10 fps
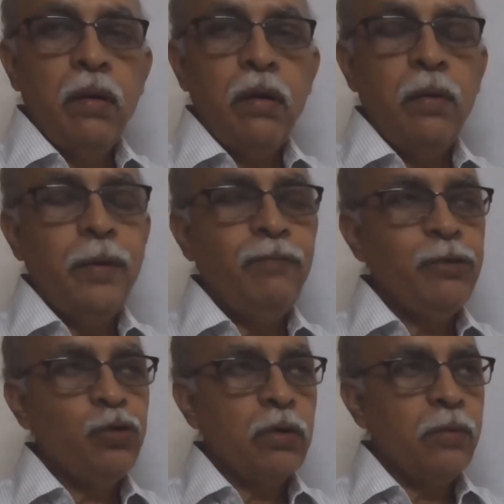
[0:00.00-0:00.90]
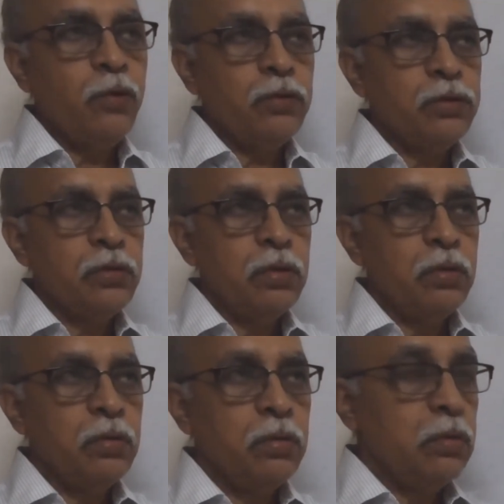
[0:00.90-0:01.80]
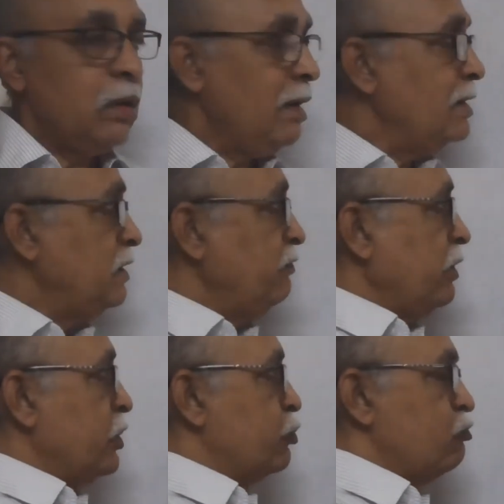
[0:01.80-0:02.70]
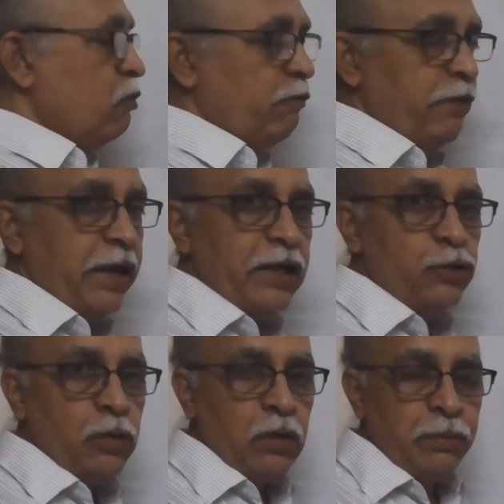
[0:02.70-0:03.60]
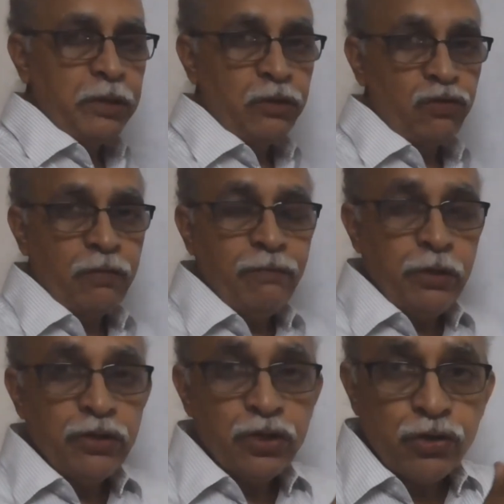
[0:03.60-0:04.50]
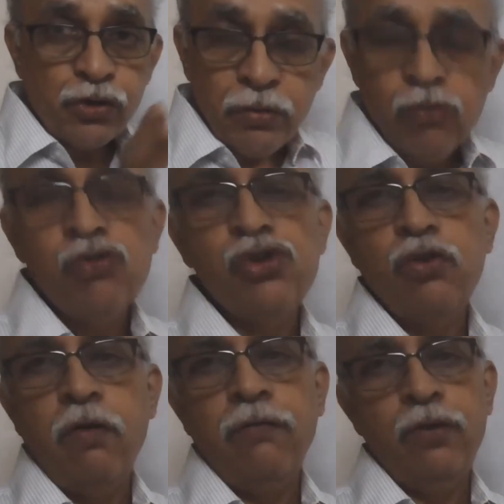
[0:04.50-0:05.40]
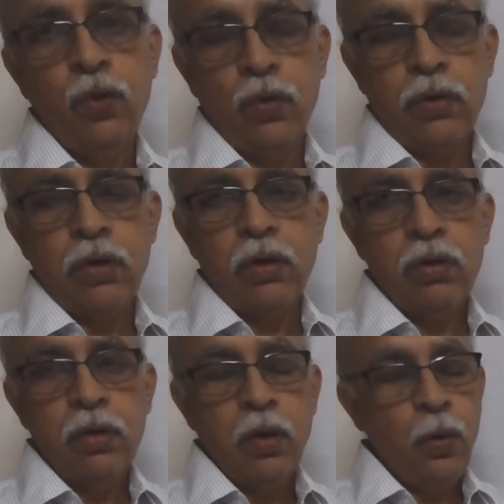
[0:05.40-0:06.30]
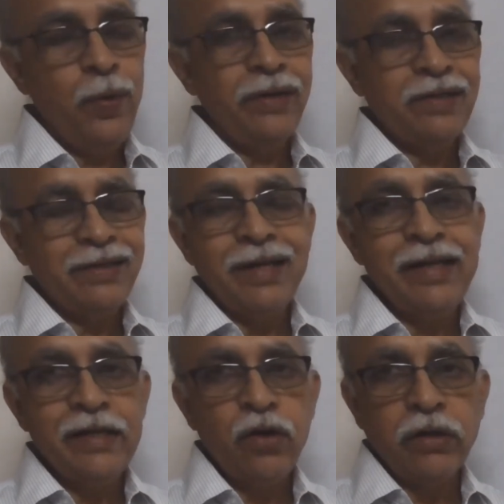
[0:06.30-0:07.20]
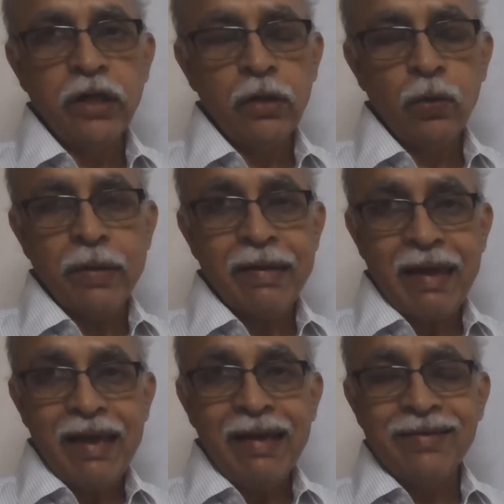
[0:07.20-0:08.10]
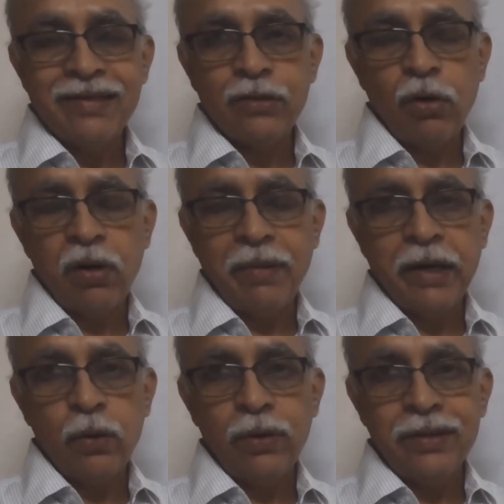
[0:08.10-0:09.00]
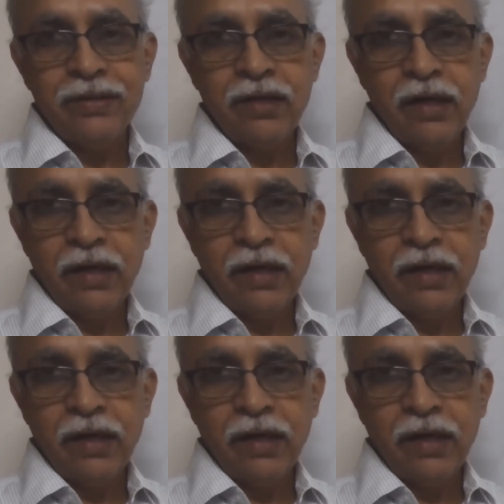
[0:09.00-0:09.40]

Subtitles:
Now when we talk about classification of eggs on the basis of distribution of yolk, we are certainly not including alecithal or microlecithal